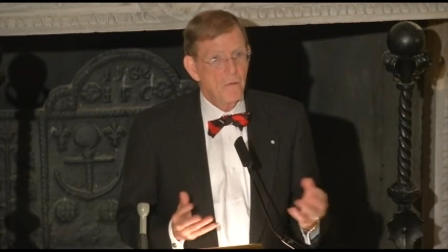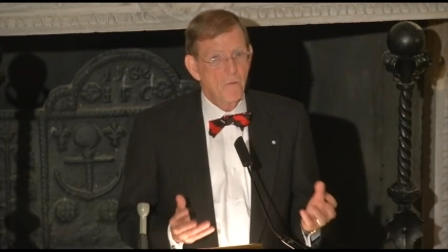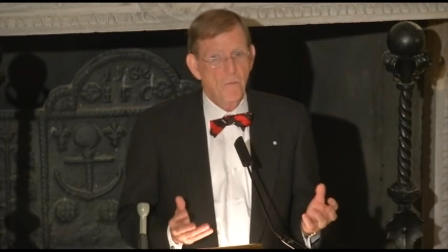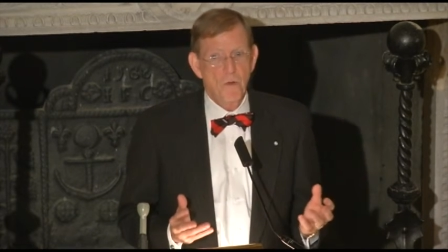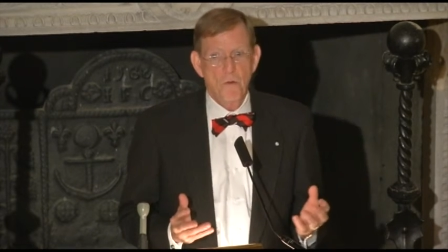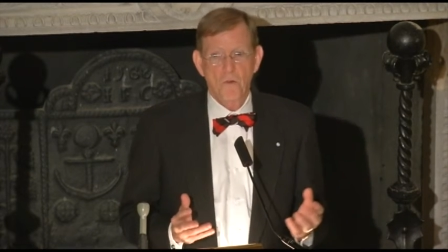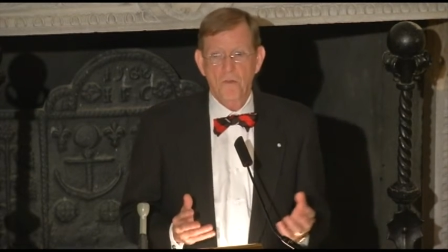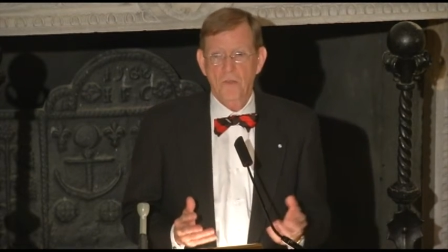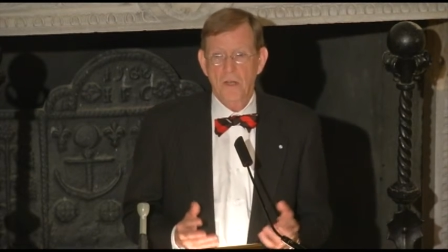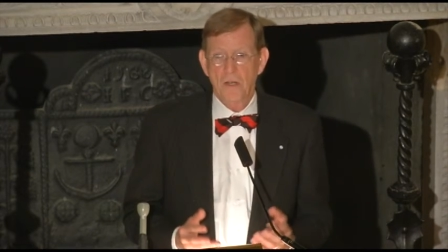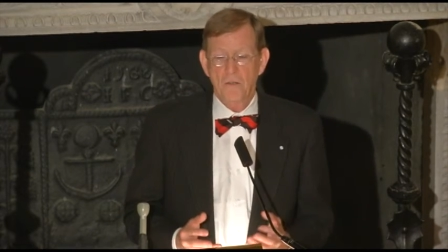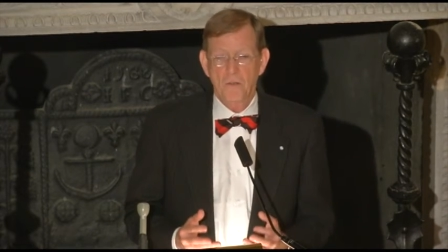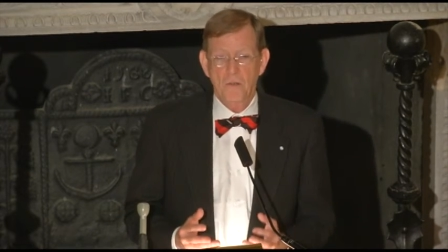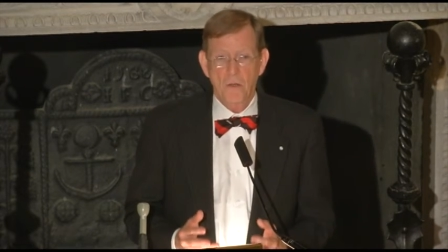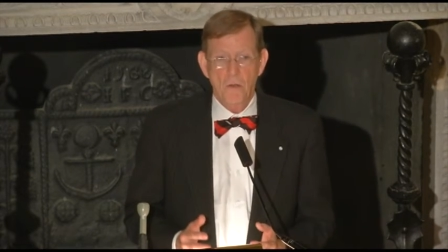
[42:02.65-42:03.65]
folks, it
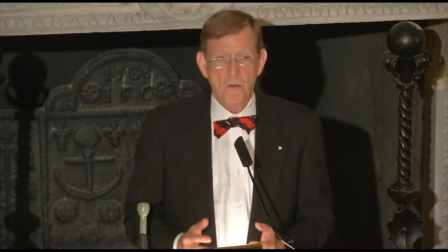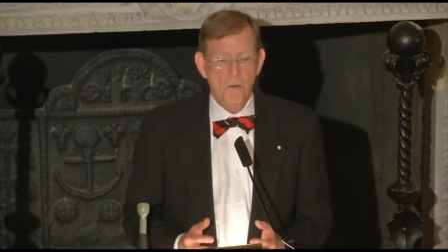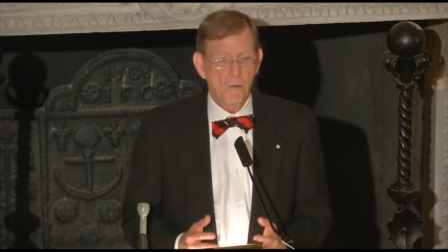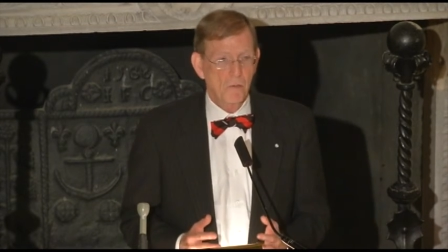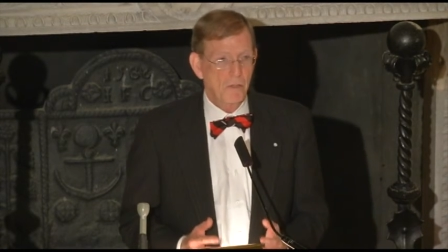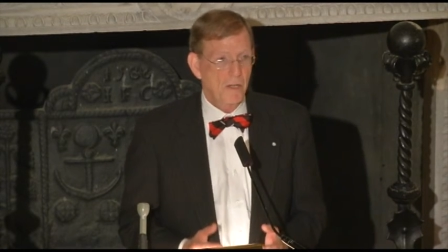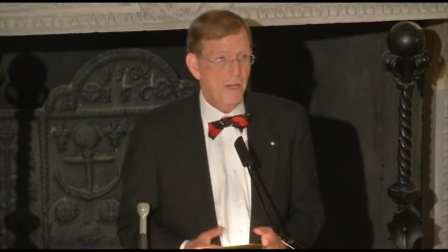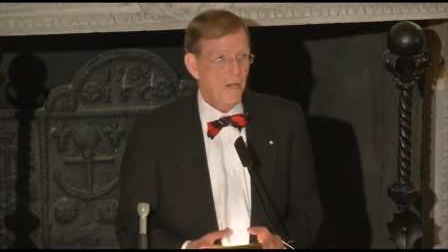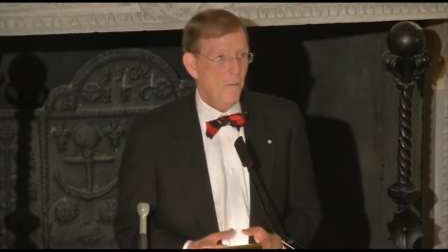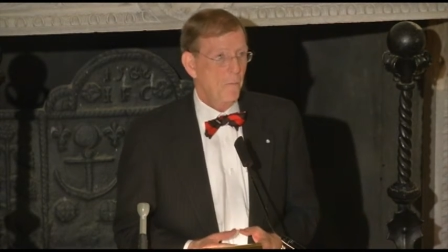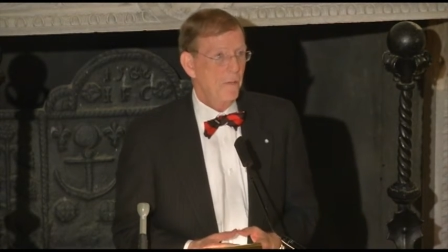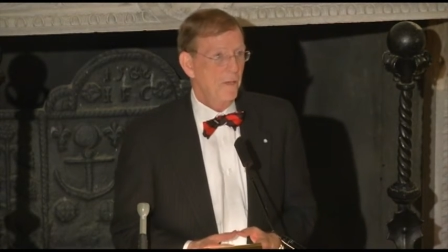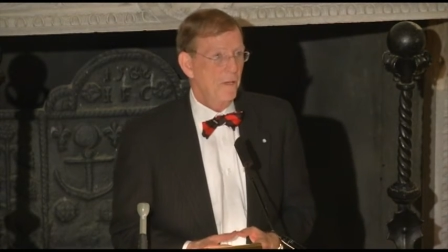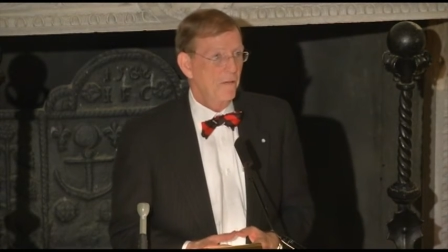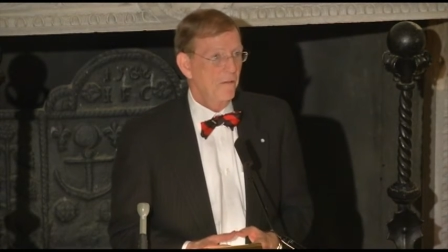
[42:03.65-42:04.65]
is called
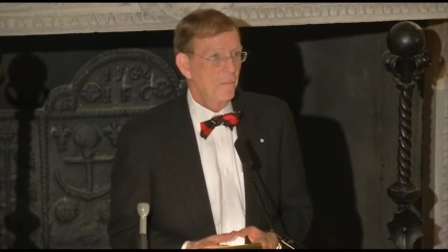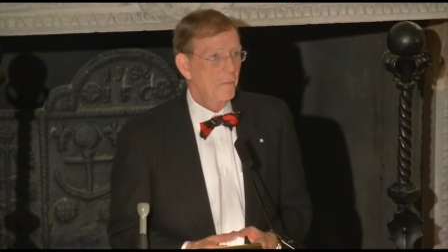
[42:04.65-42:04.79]
cowpens